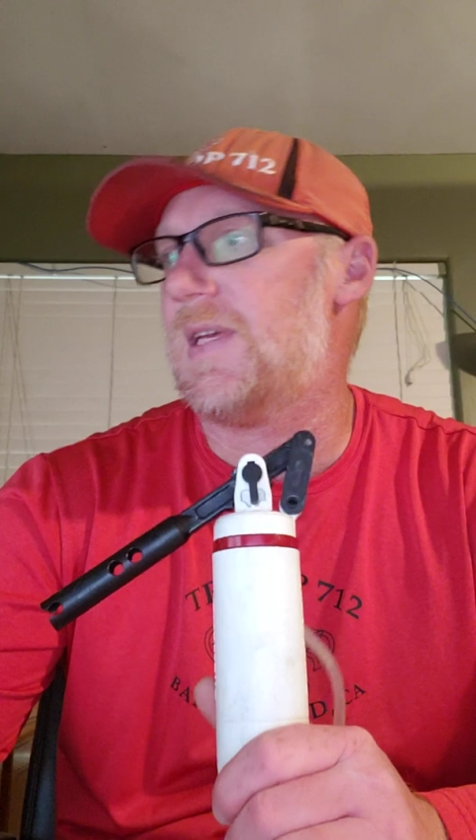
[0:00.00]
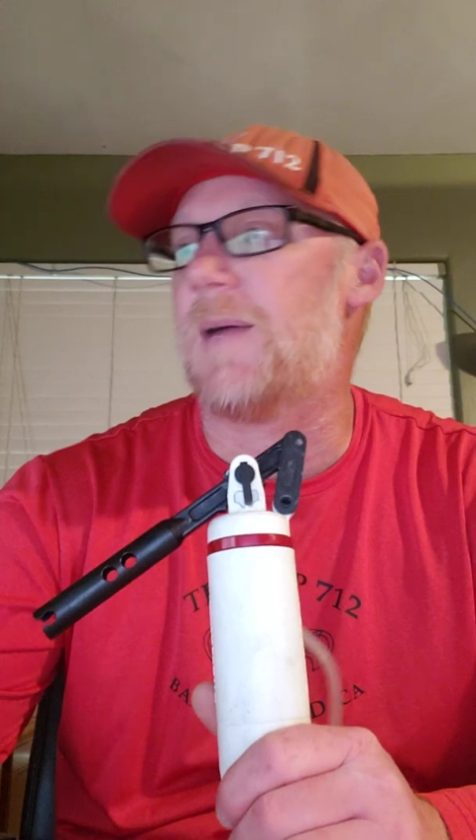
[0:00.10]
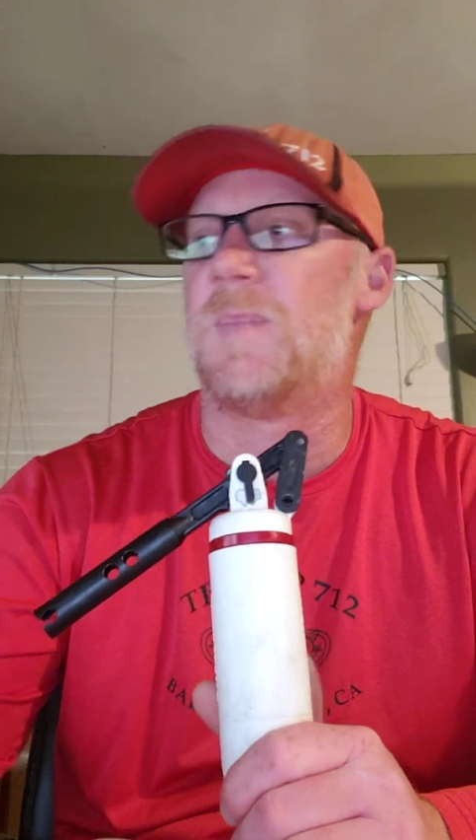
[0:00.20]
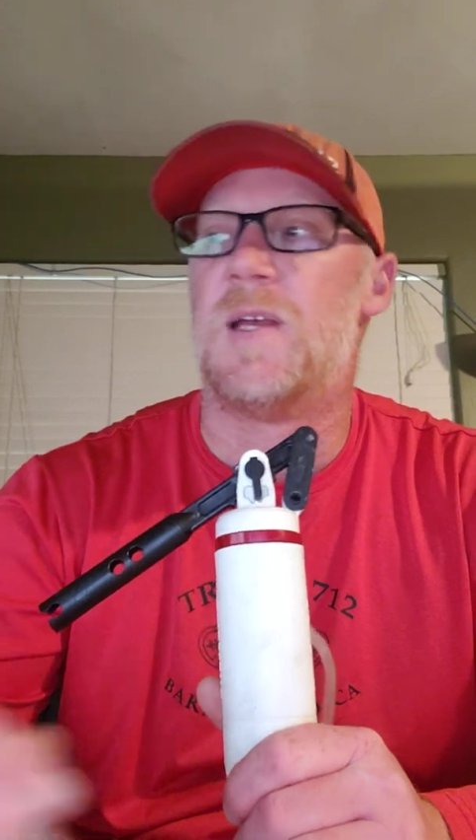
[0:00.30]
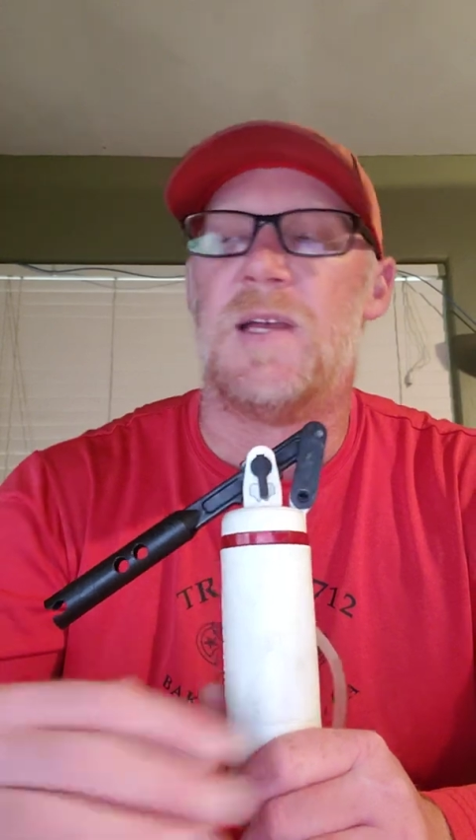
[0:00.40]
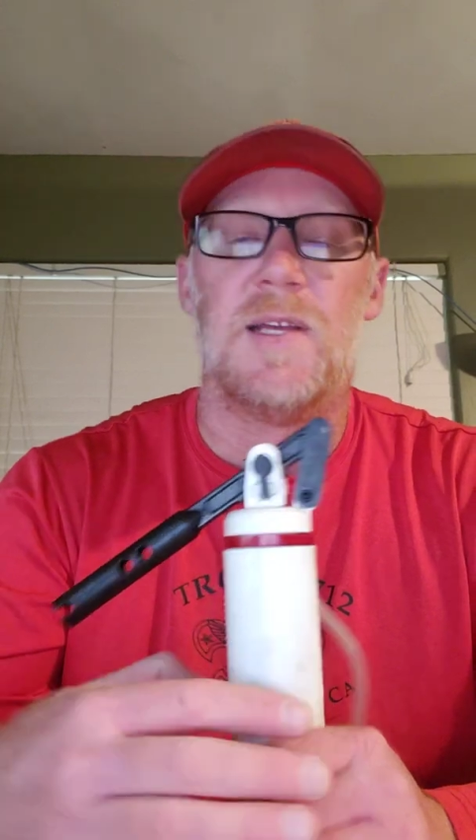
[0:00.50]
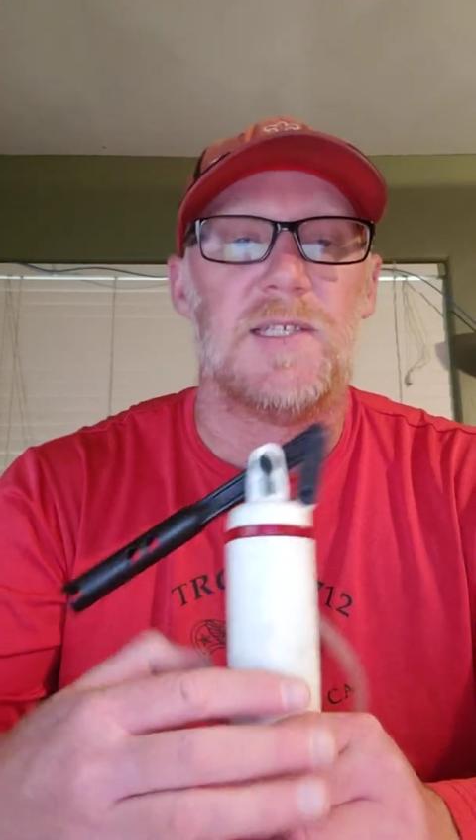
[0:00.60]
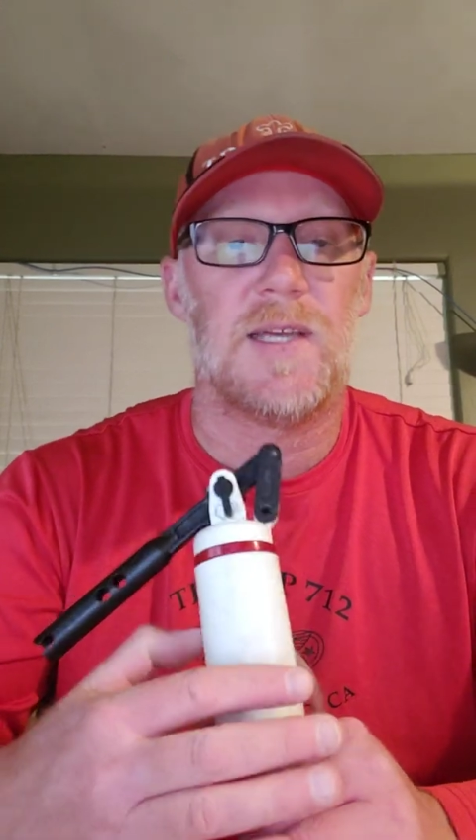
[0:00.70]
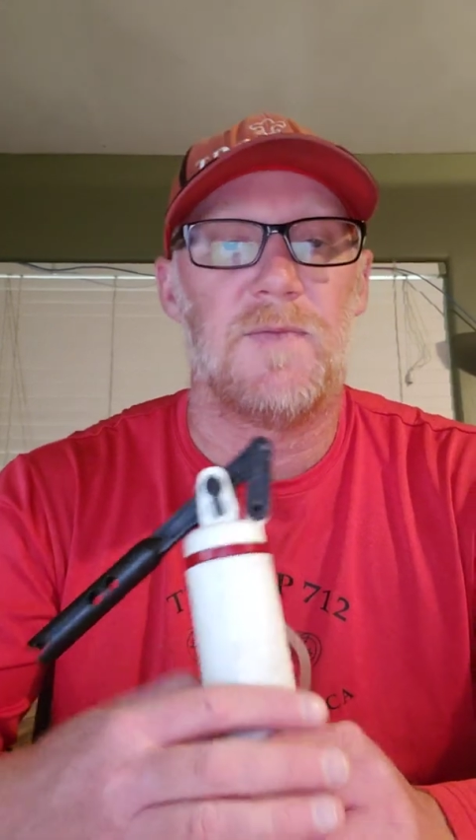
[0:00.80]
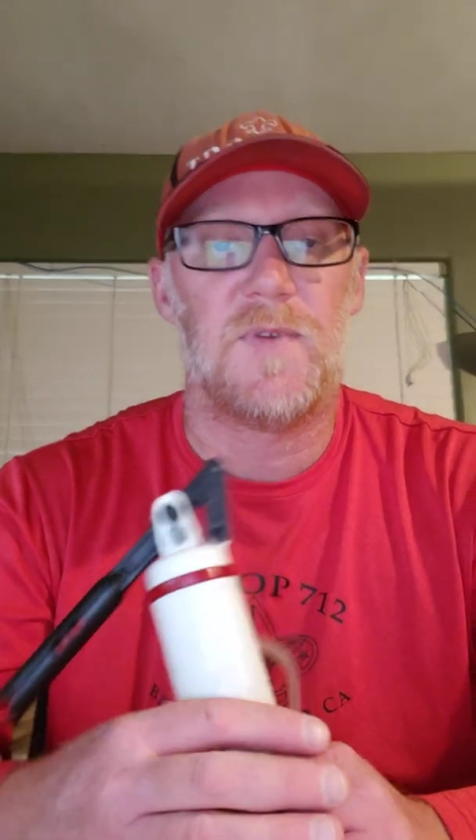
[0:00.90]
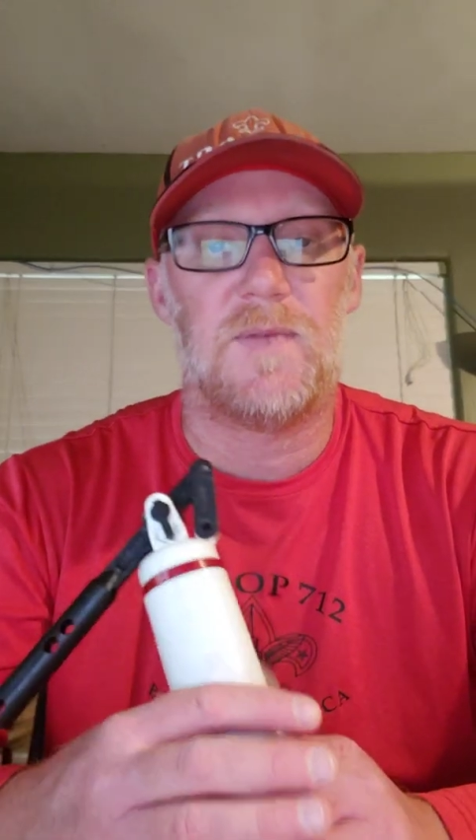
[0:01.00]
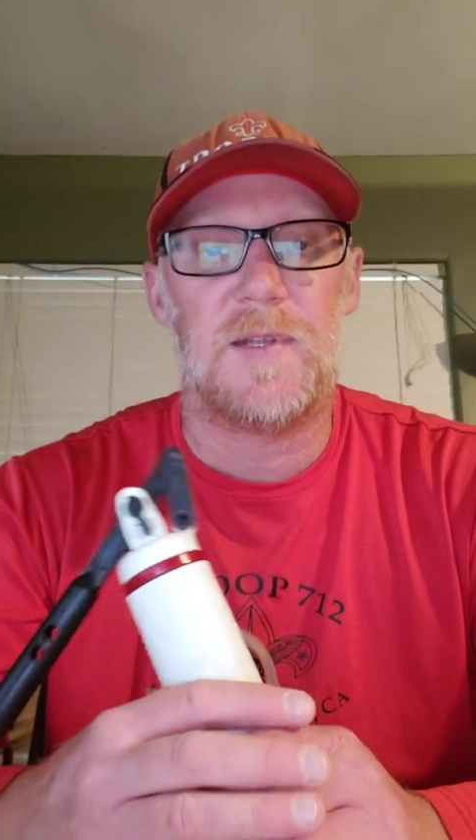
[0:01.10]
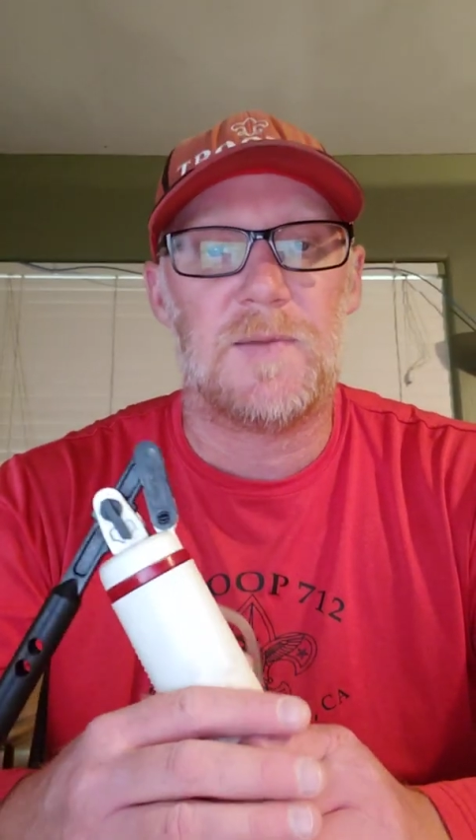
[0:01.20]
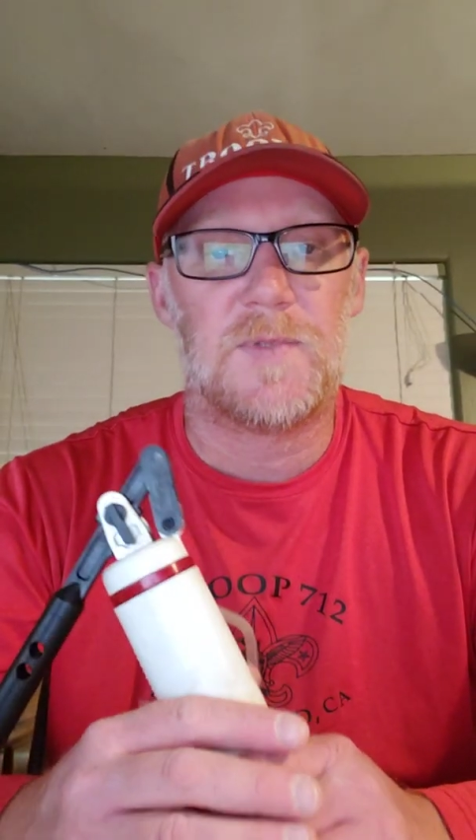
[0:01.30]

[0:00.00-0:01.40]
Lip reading: Yeah, 750.